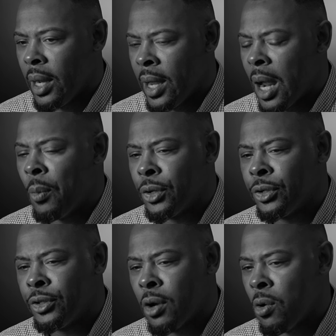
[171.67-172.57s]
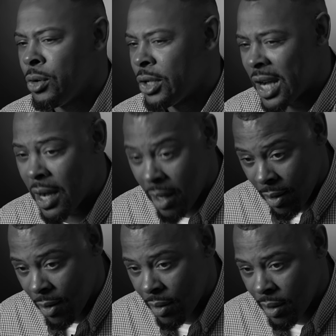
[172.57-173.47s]
And I was so
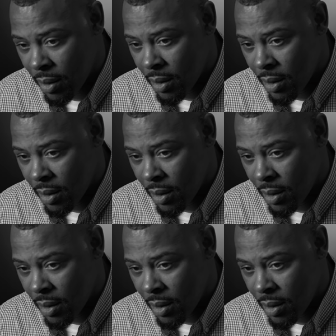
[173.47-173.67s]
scared.